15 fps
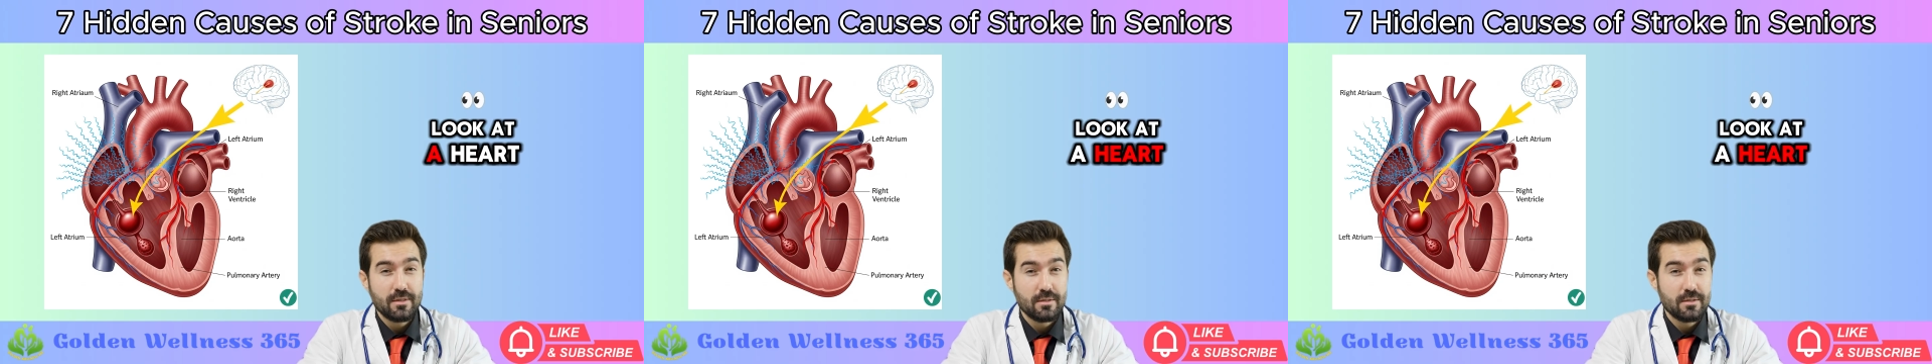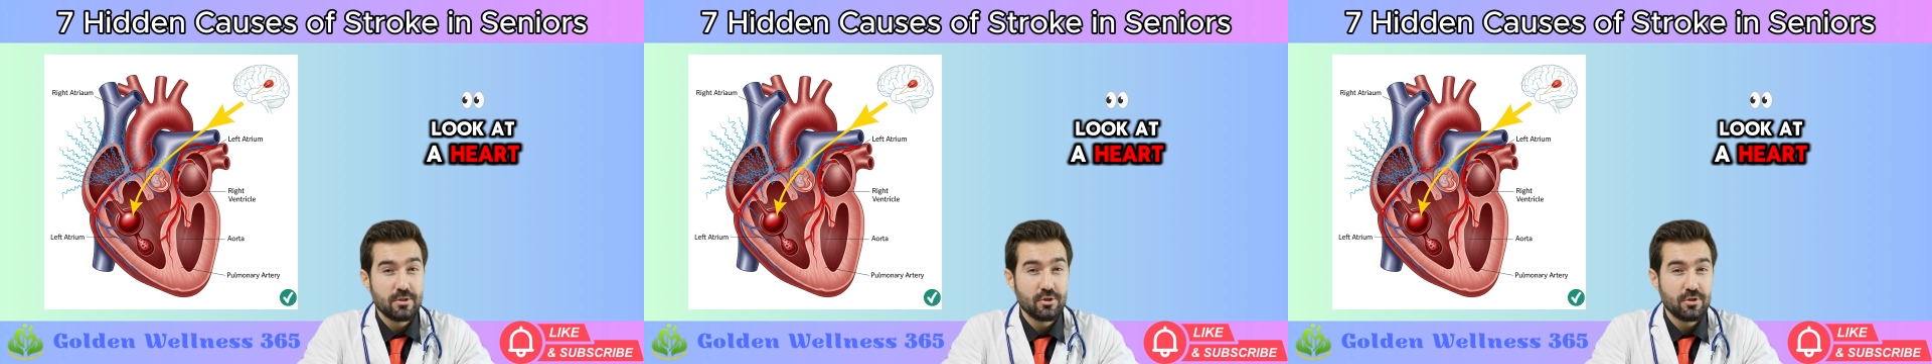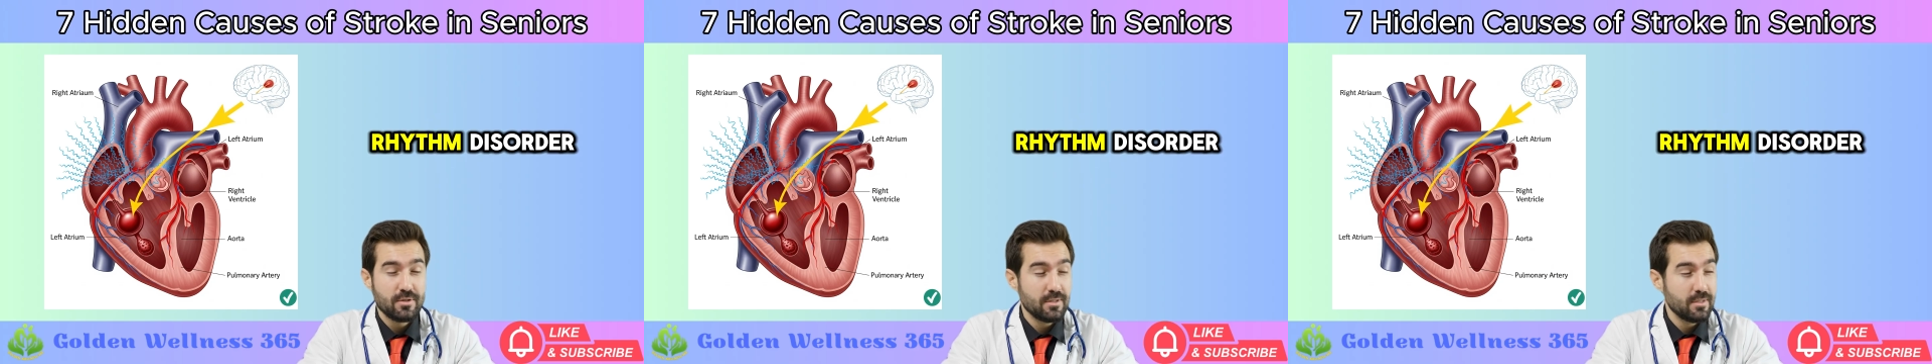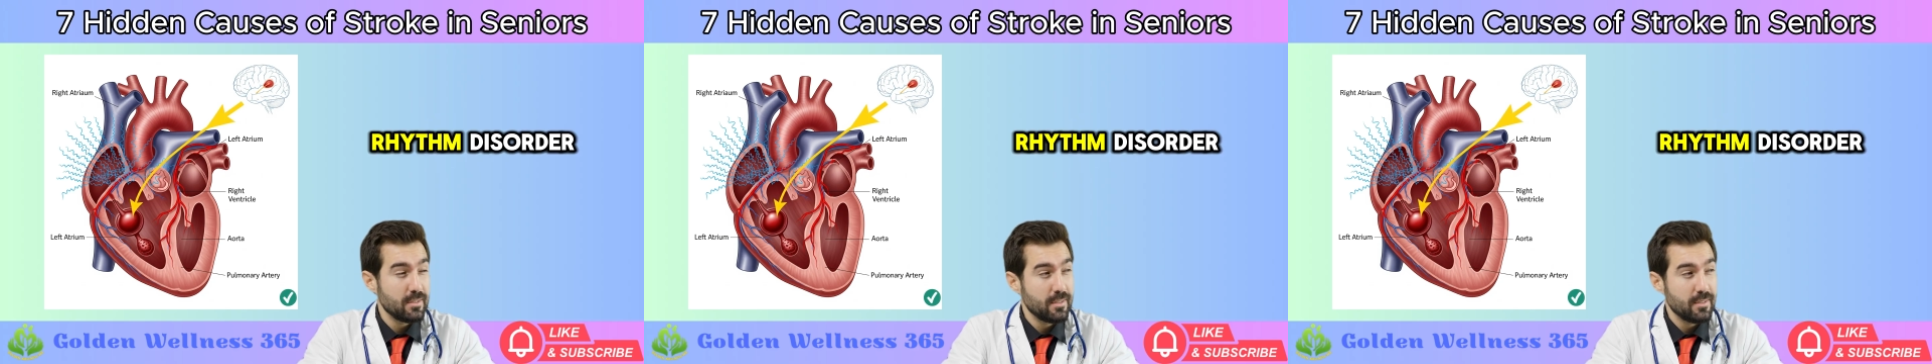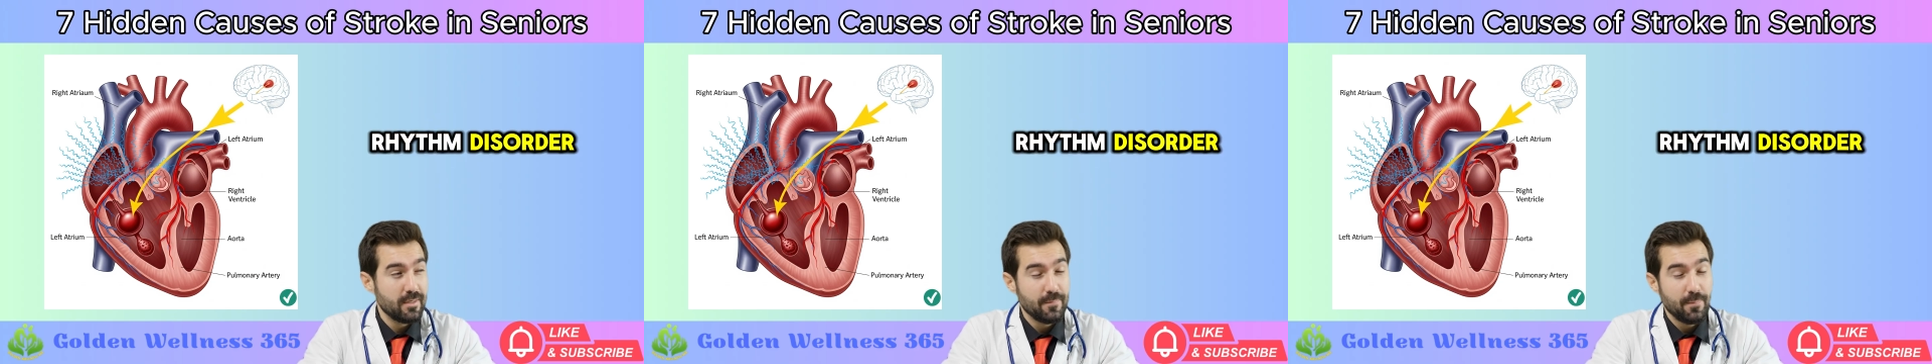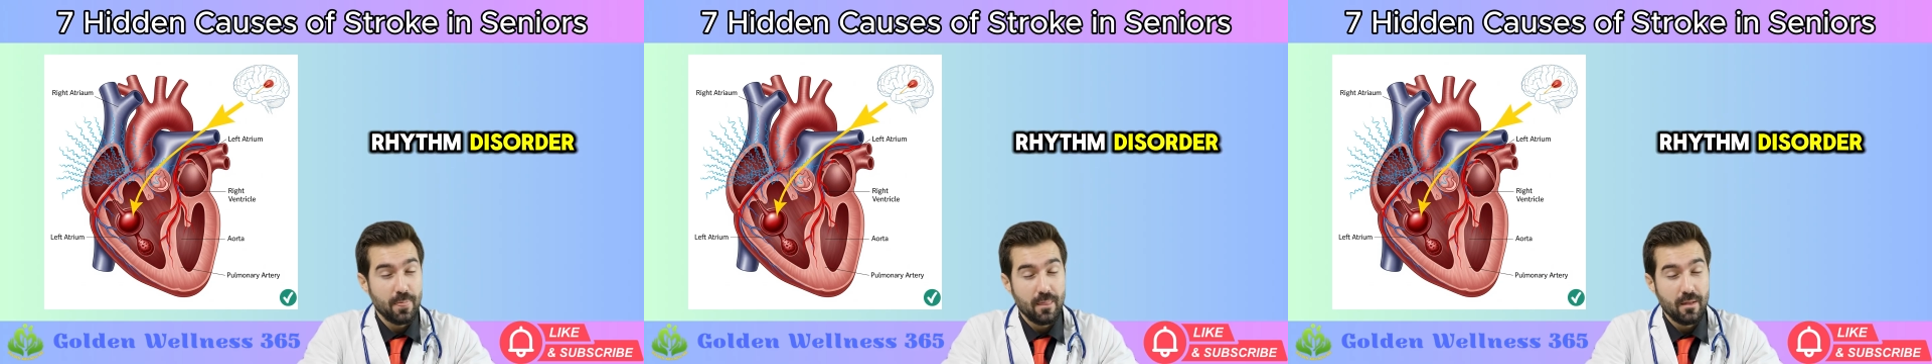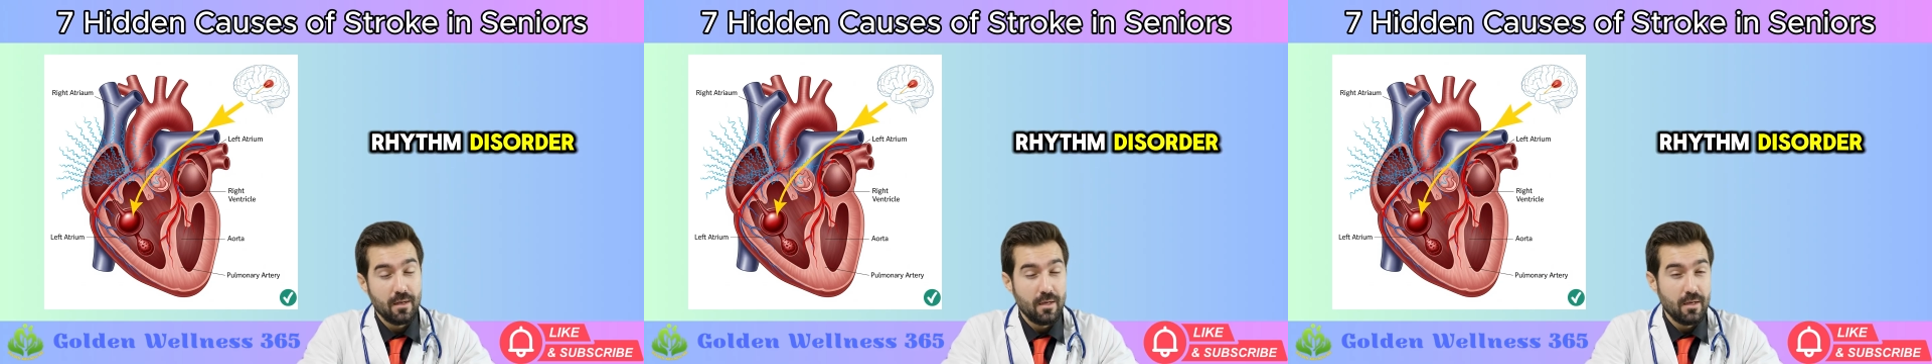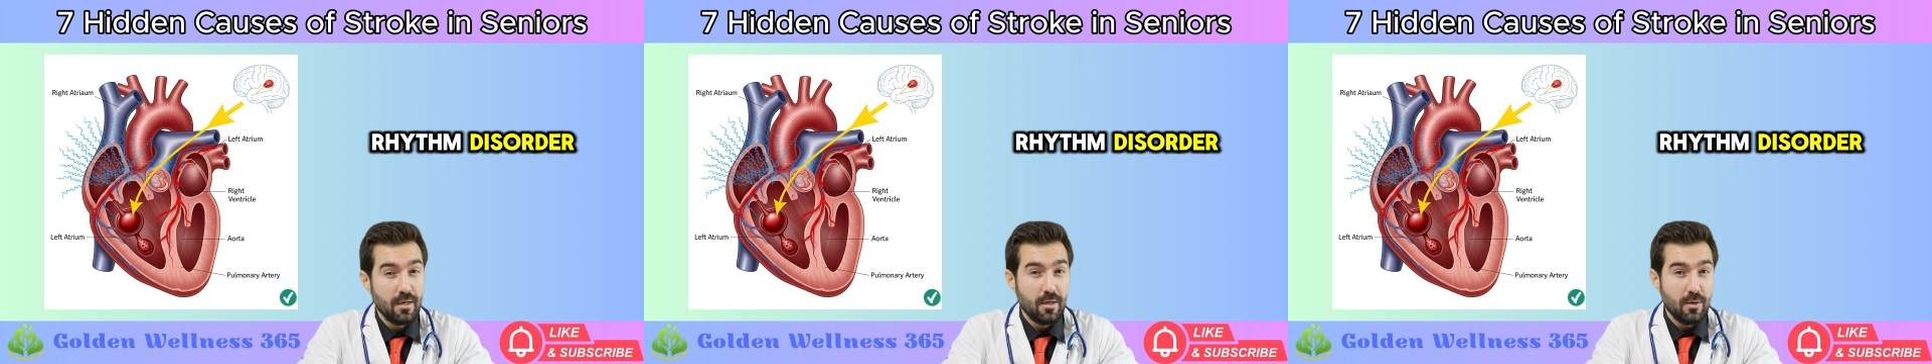heart rhythm
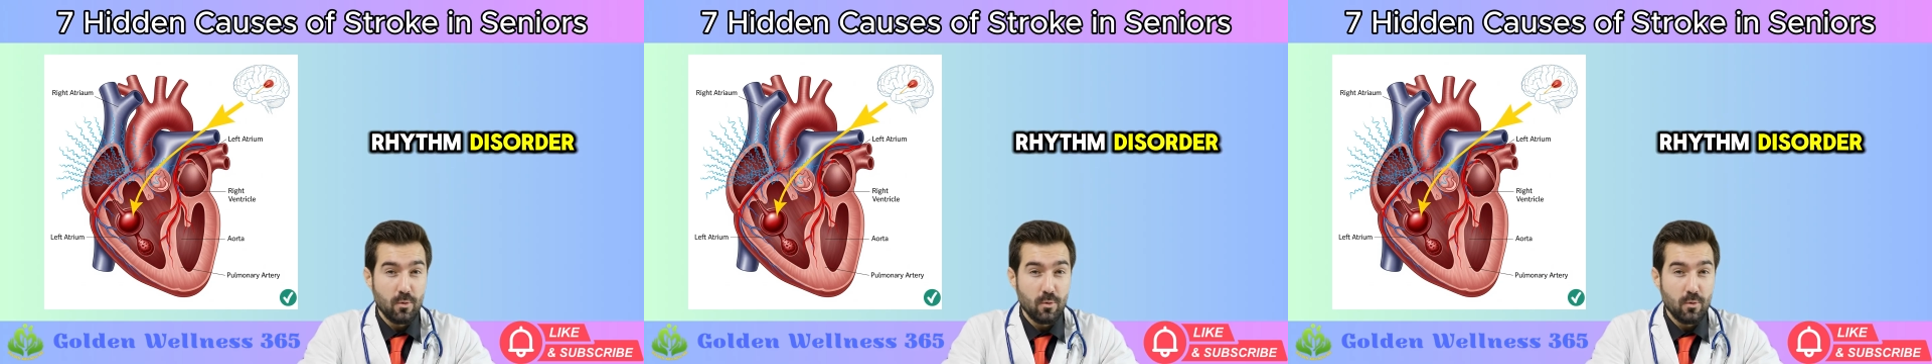disorder